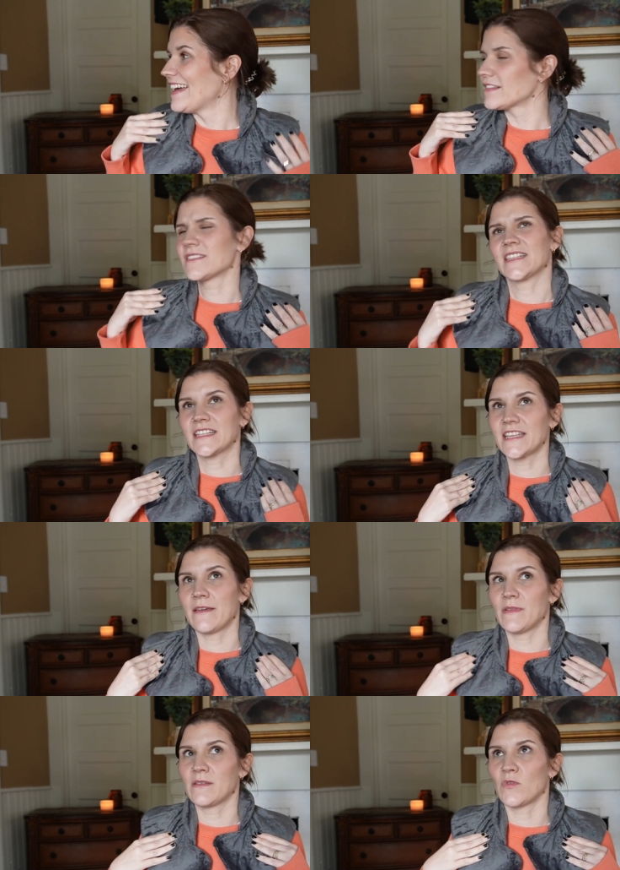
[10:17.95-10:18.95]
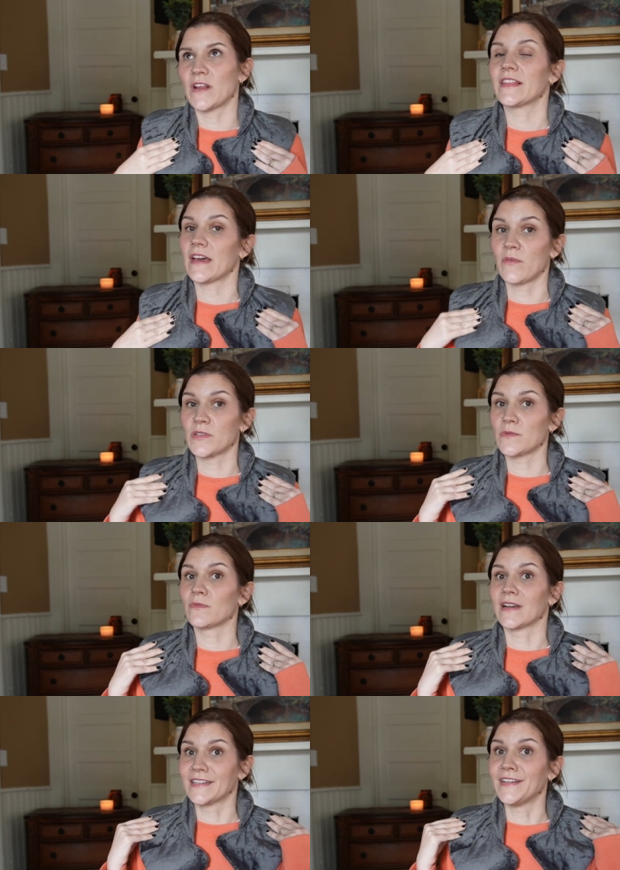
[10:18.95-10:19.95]
at 6 a.m. in the morning, that was
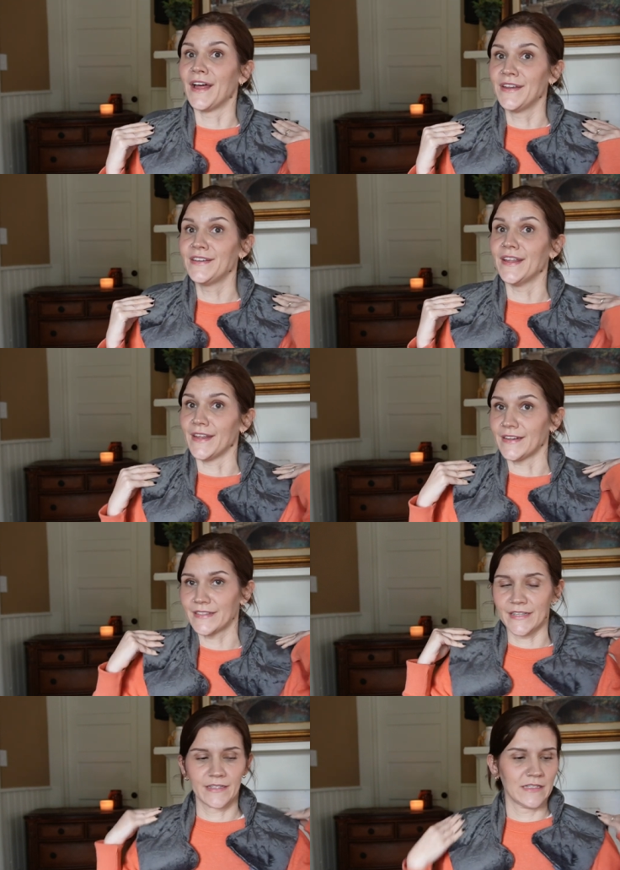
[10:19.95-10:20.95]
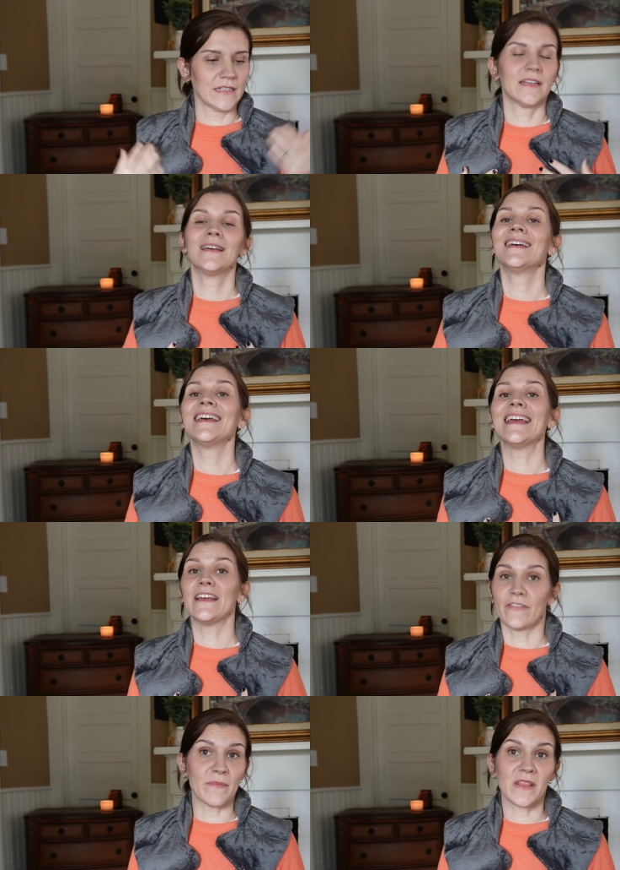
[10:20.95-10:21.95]
redundant.
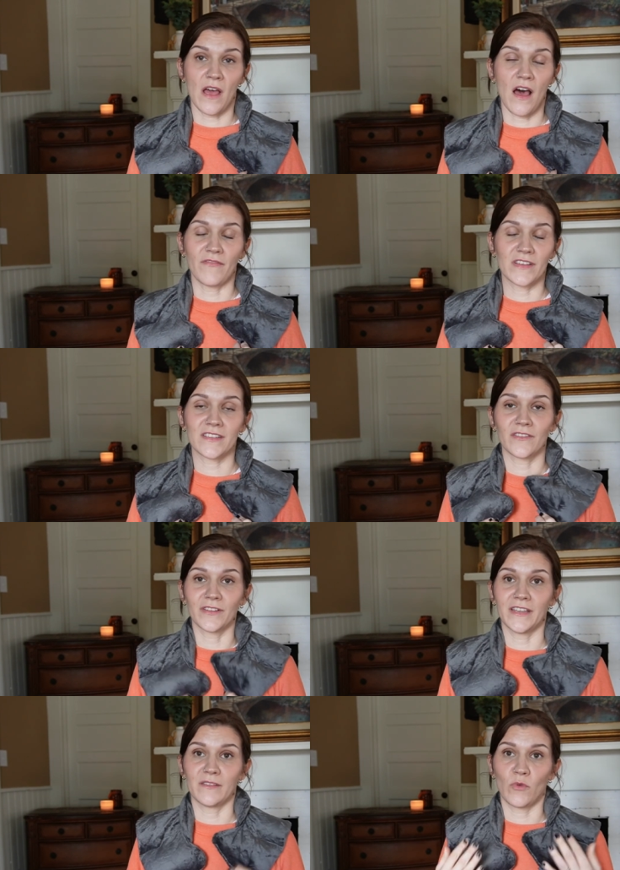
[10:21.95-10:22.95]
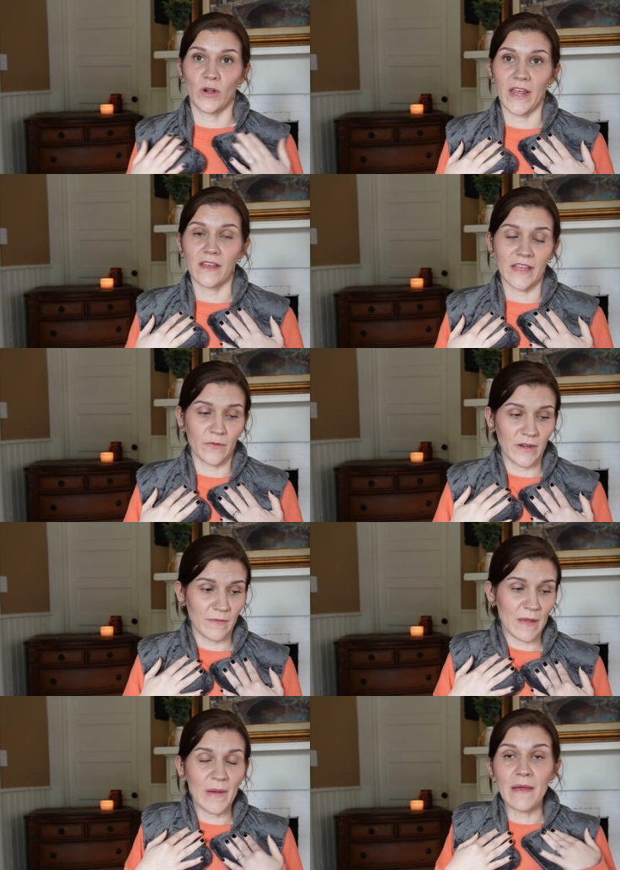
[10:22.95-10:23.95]
If I'm in the office early in the morning, like
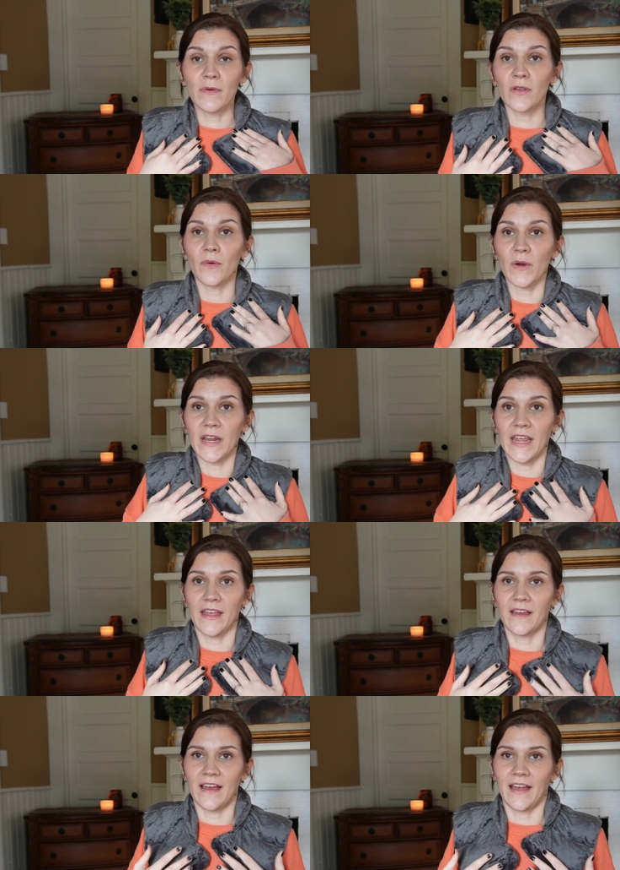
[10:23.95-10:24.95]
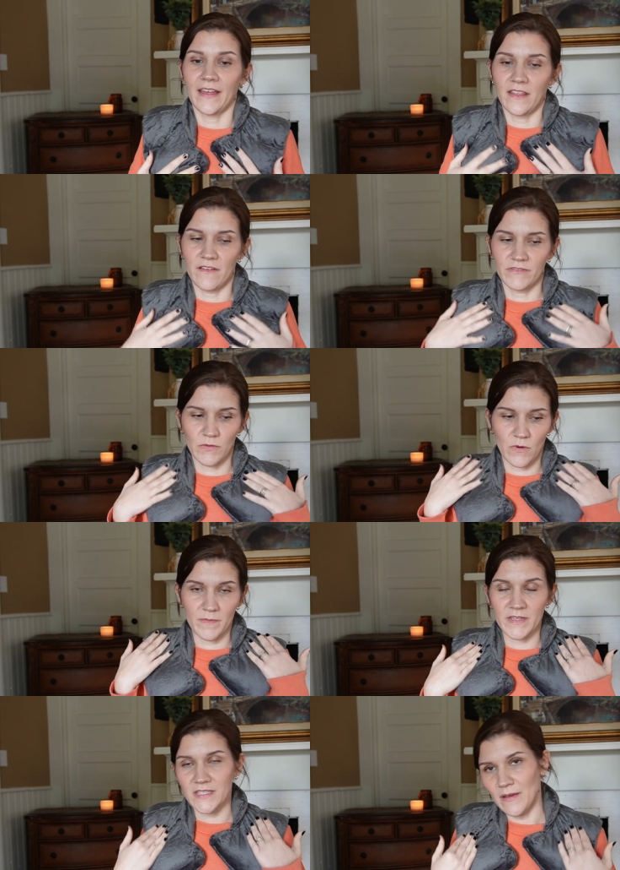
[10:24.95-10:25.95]
reading my Bible or working, I love to
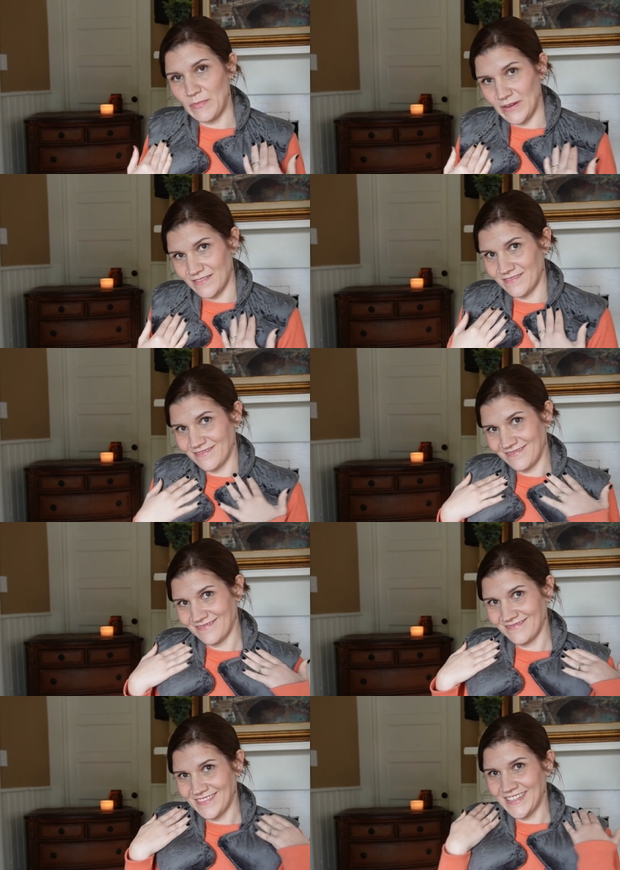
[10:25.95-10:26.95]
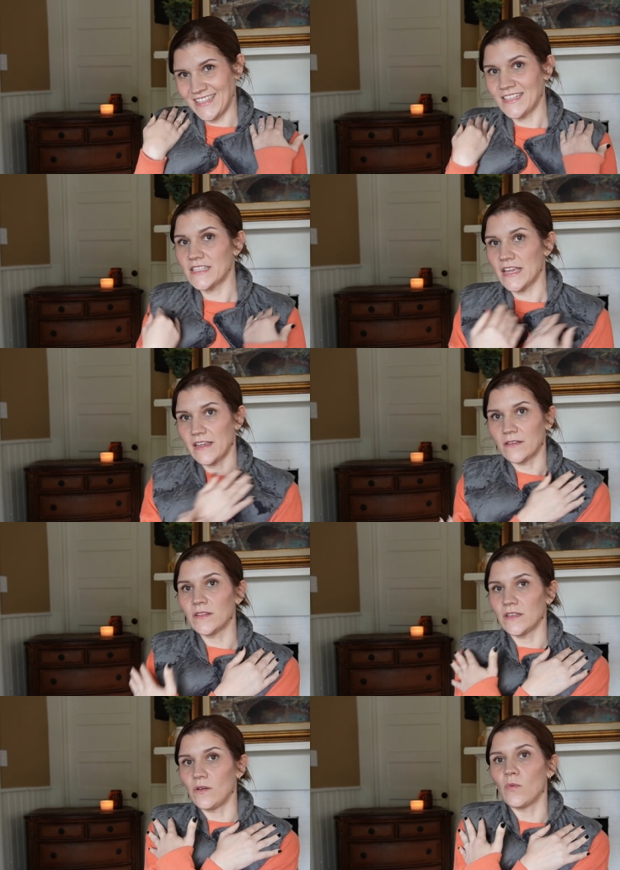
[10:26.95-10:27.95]
warm this up and it's like
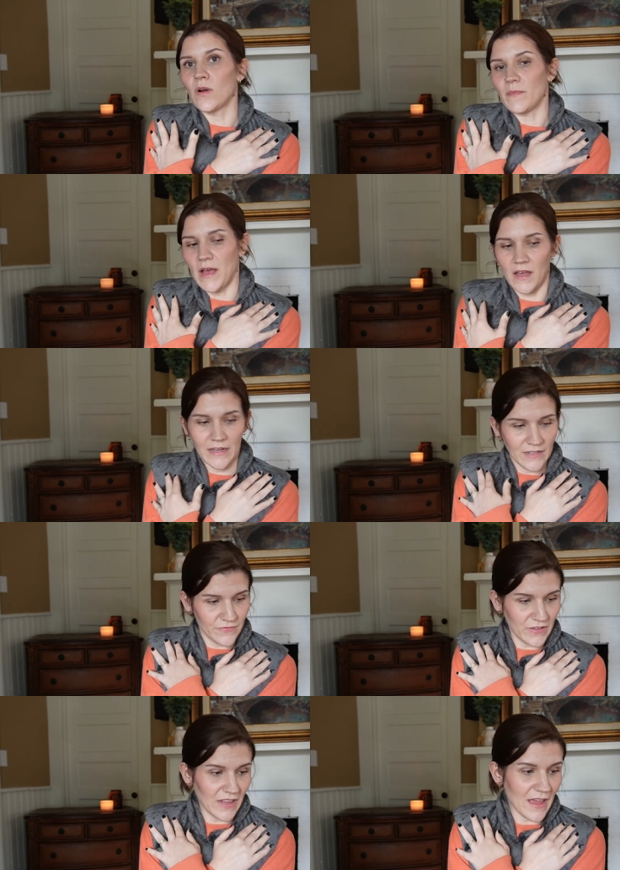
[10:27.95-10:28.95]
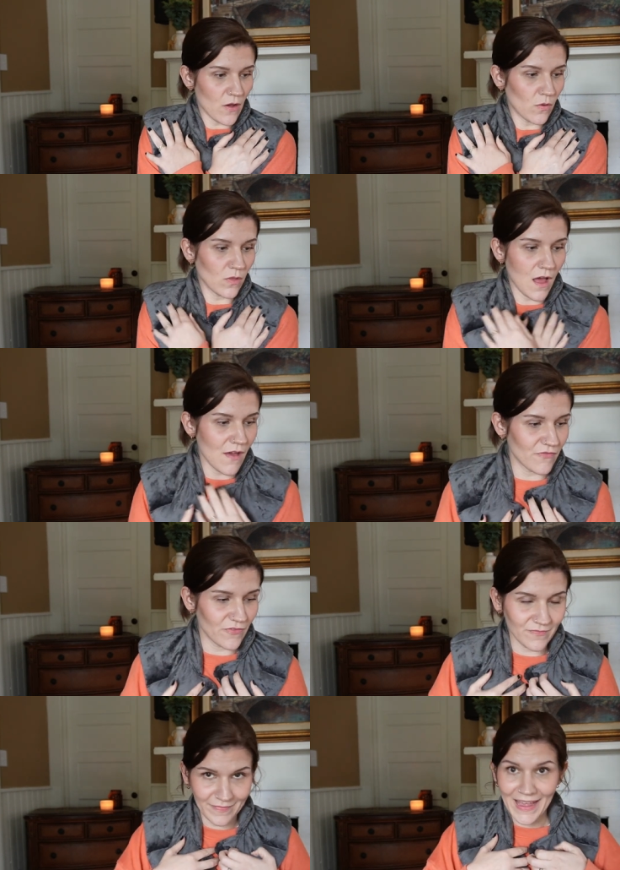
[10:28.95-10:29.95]
a little warm hug. I feel like Olaf.
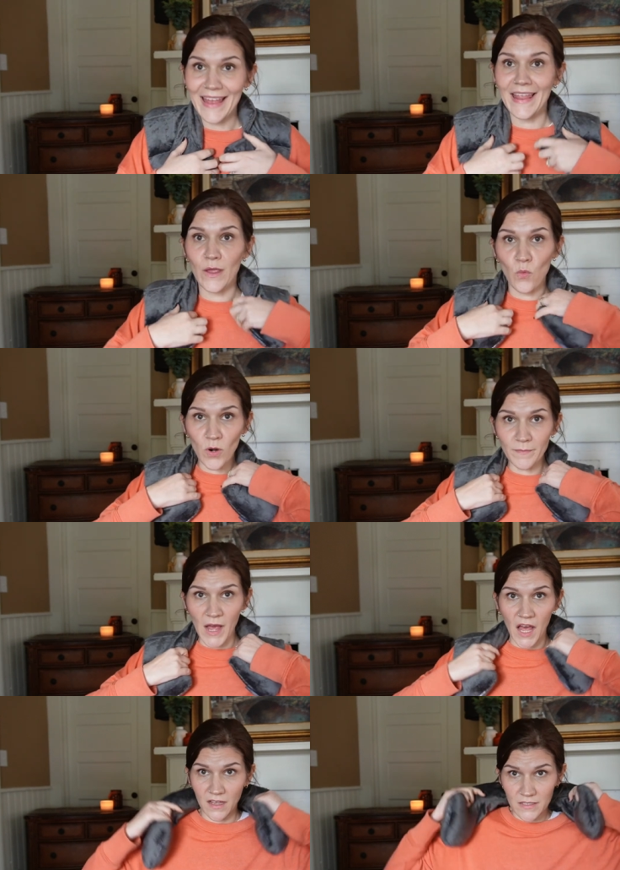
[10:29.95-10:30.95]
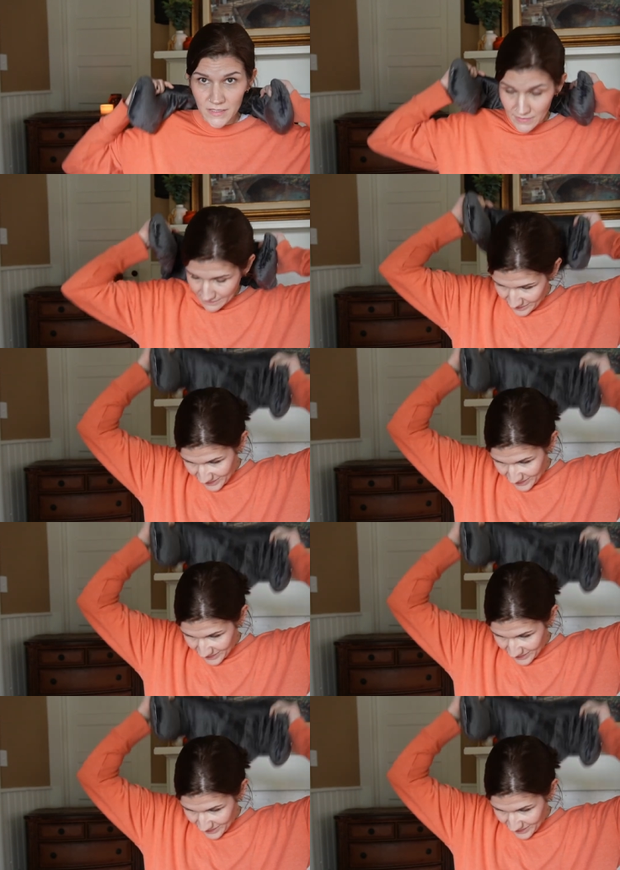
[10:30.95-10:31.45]
I like warm hugs.